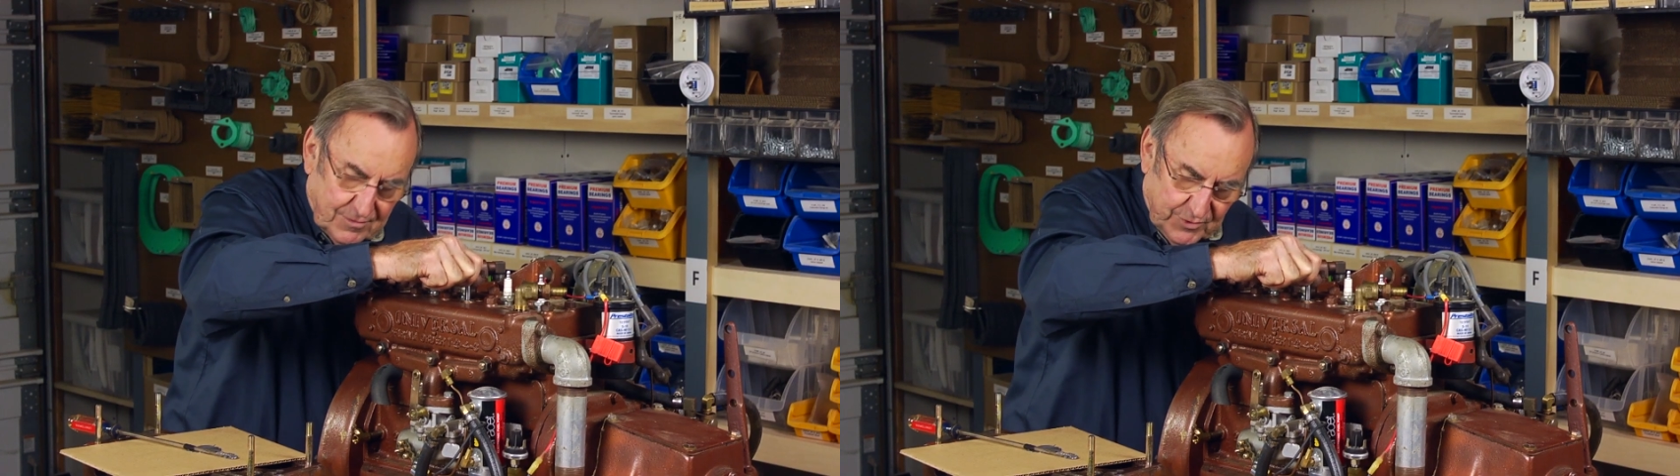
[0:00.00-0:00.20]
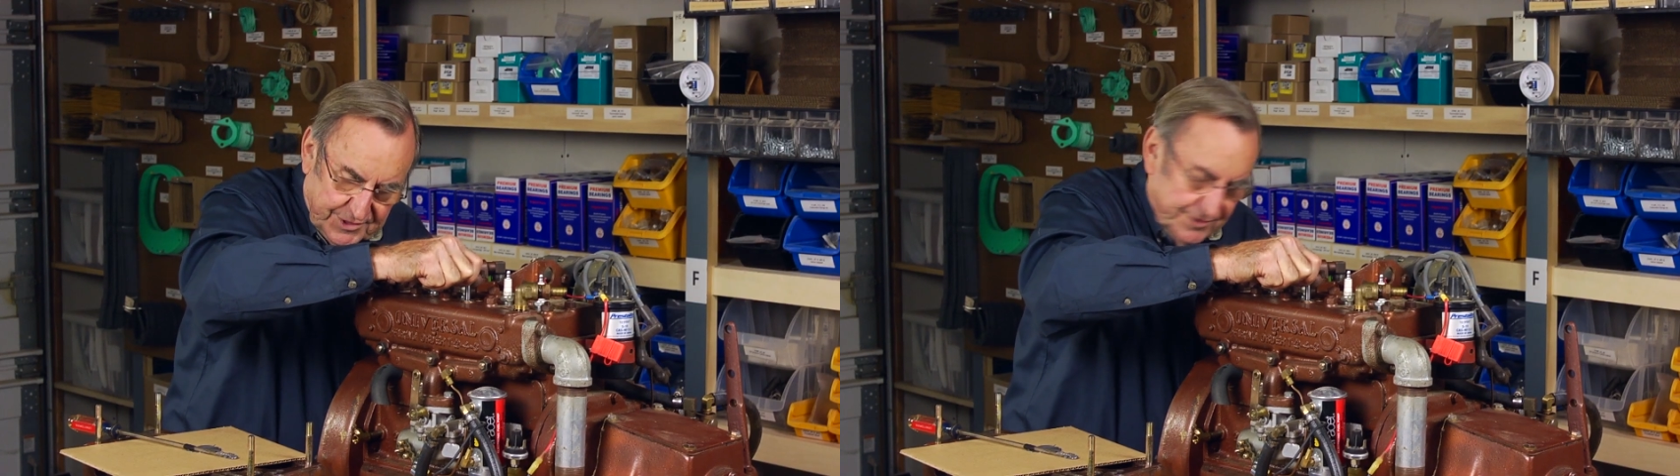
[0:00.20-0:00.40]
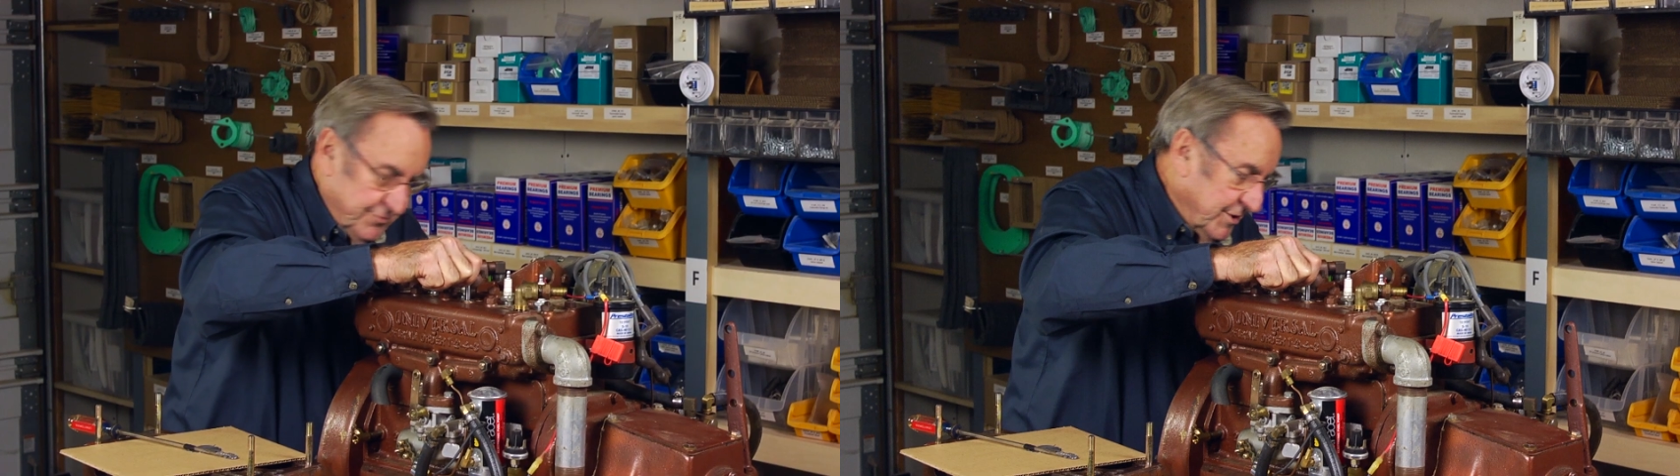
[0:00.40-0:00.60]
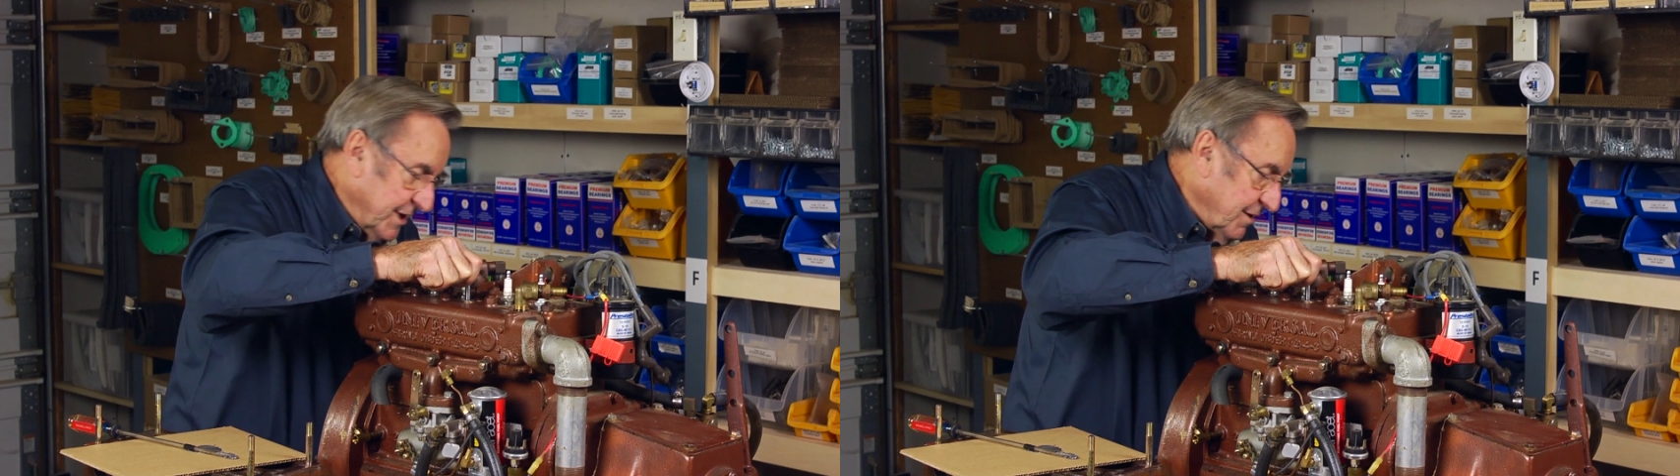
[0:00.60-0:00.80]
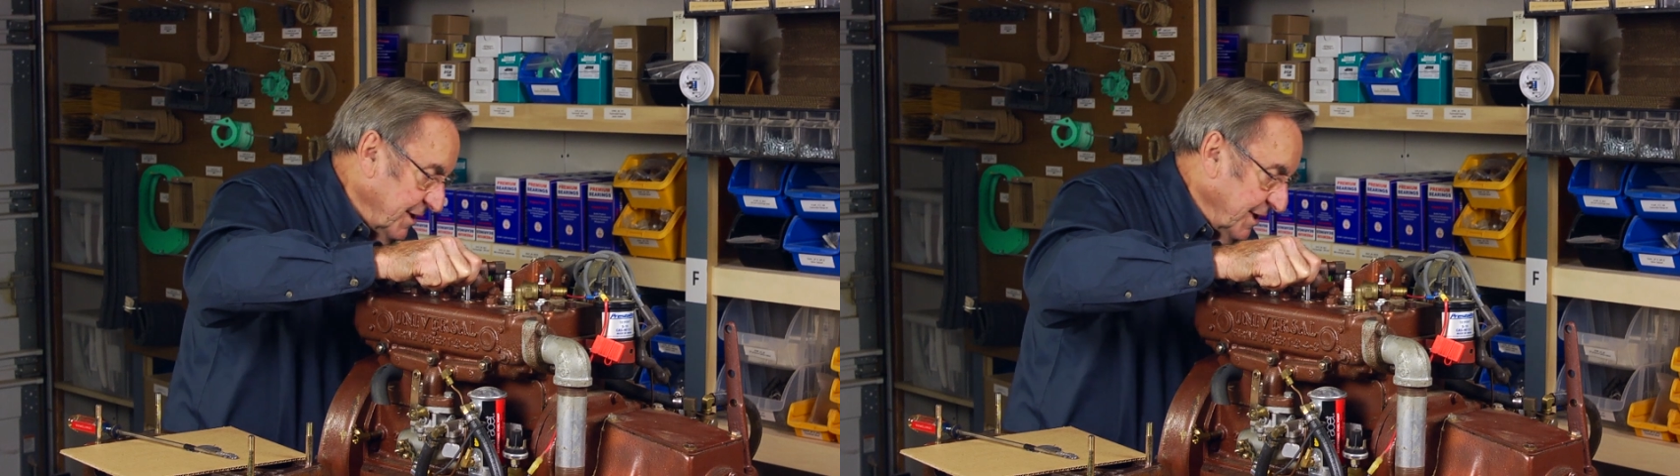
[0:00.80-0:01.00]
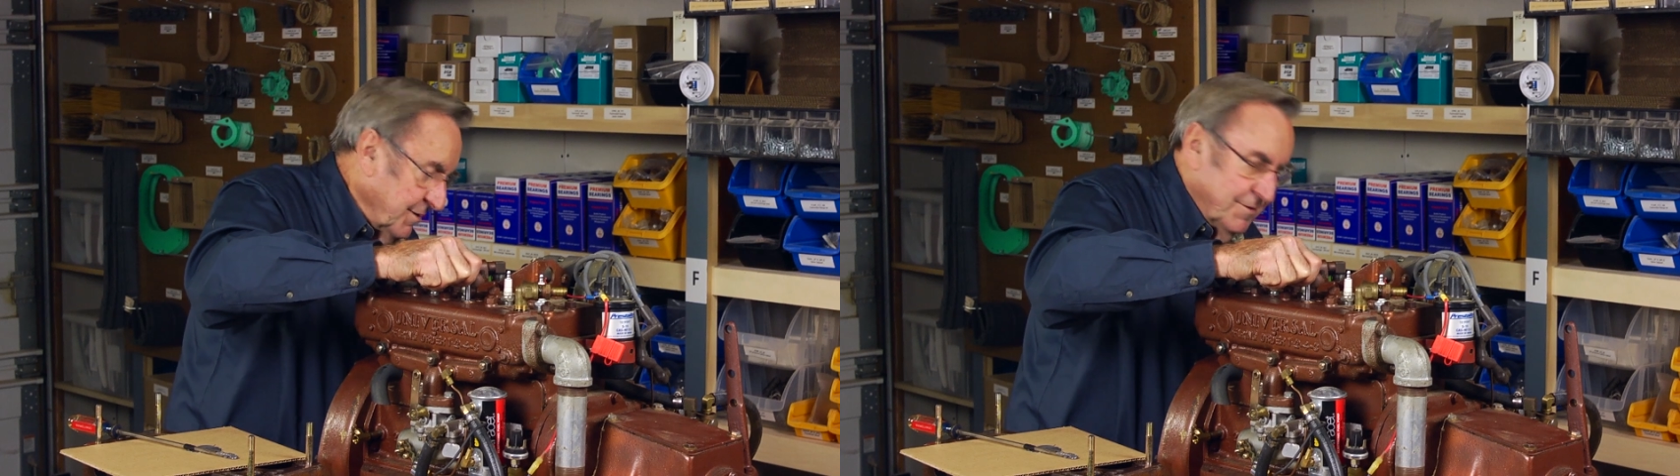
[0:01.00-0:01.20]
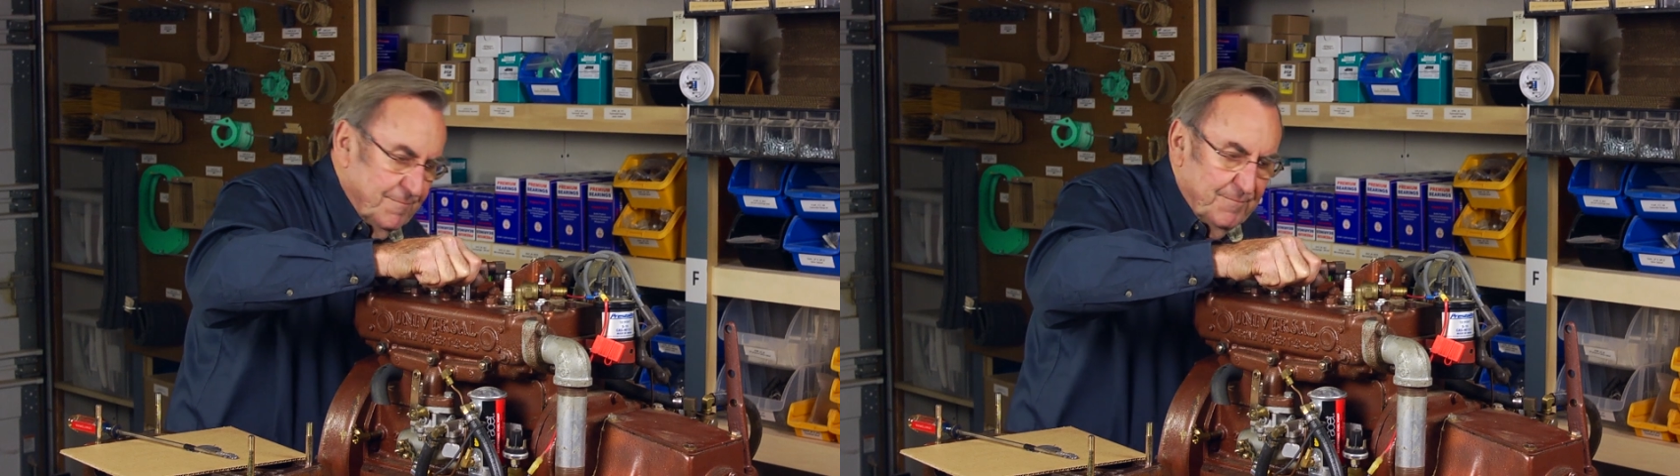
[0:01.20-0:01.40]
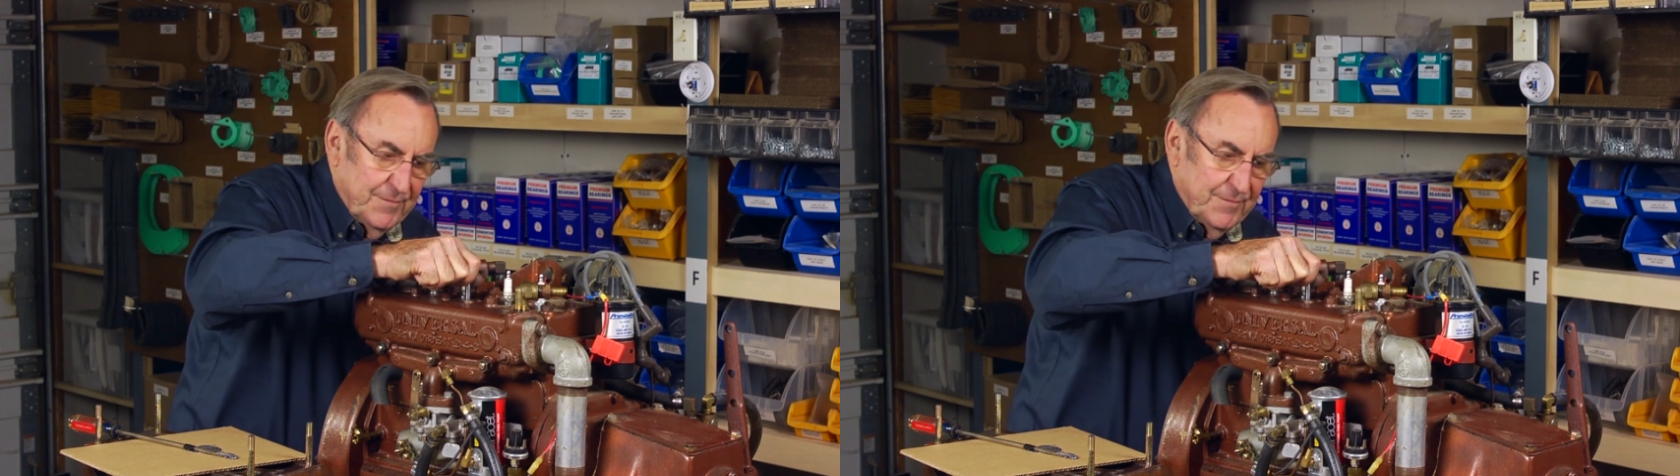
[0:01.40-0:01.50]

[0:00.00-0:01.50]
which is right there.